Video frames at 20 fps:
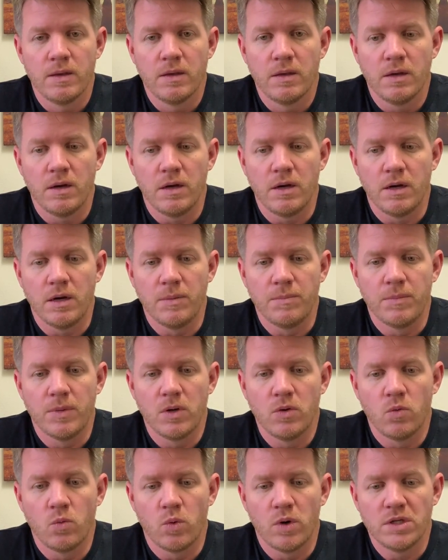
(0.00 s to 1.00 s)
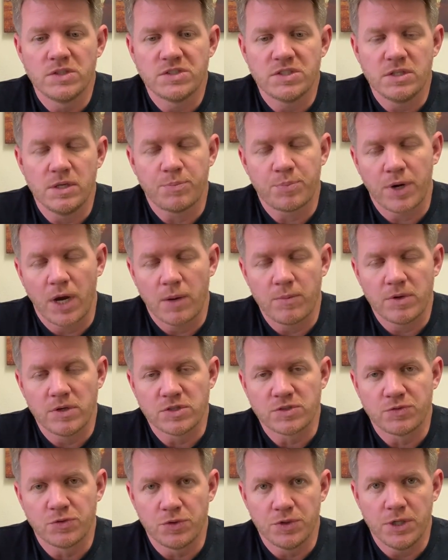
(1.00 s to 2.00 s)
Once the primer is
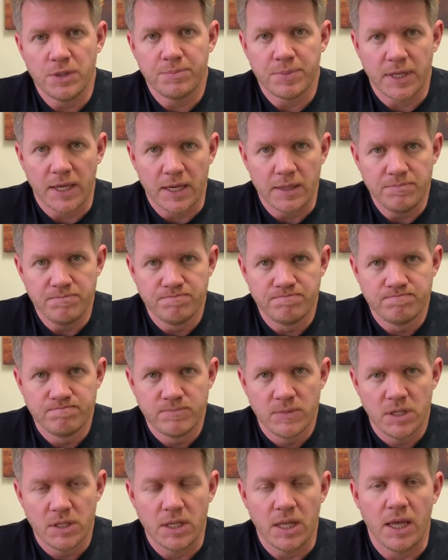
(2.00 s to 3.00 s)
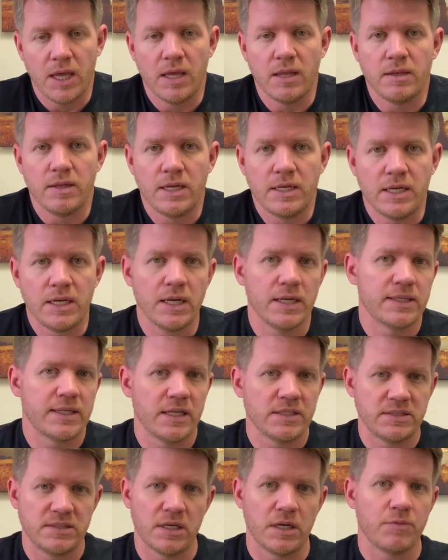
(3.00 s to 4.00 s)
fully applied, then they need to let
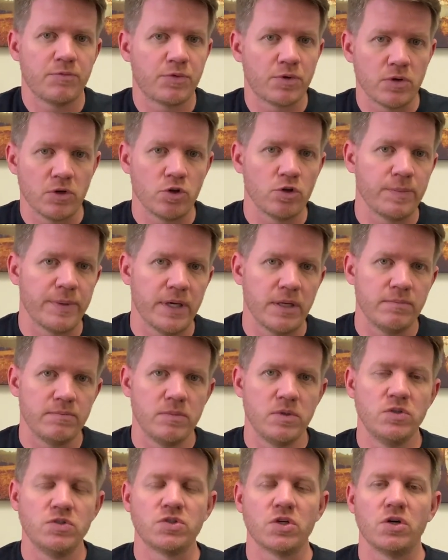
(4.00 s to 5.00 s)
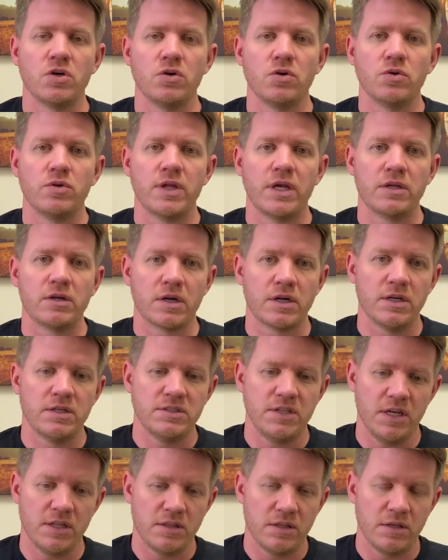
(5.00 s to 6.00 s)
that set up for a little bit. So they're going to
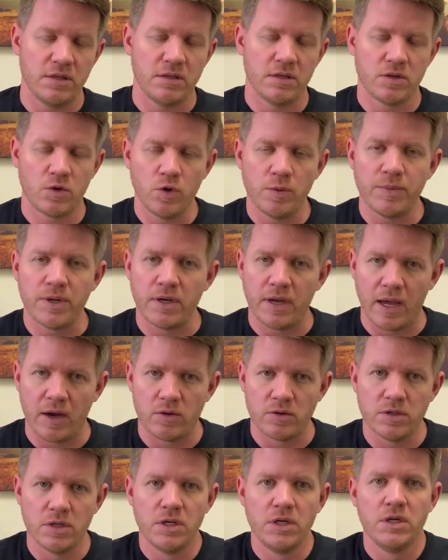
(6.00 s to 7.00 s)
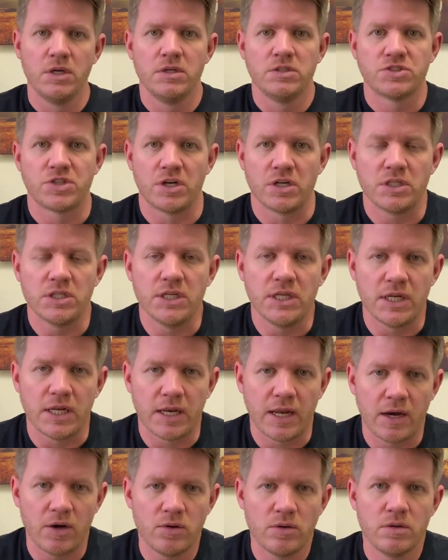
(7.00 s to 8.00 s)
take the equipment out, start cleaning it
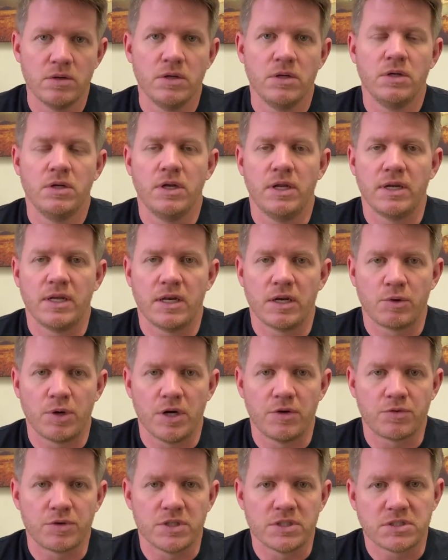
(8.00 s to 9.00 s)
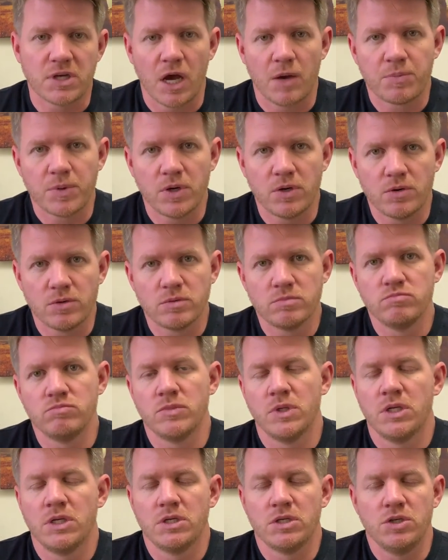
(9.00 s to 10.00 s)
out, and getting ready for the top coat.
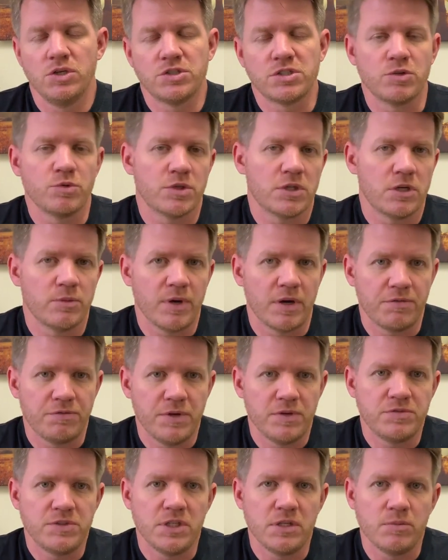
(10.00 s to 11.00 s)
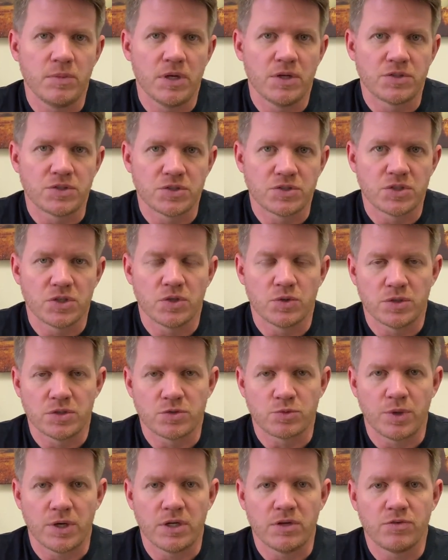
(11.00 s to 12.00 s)
Usually within about 15 minutes or so, it's
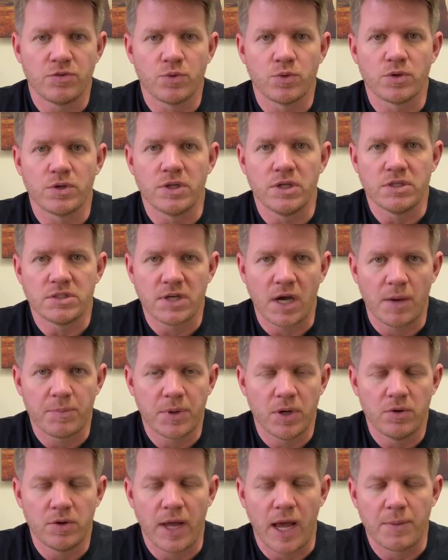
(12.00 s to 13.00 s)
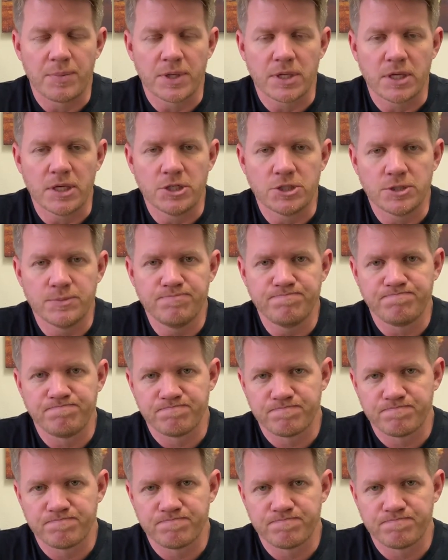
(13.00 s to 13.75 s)
ready for the top coat application.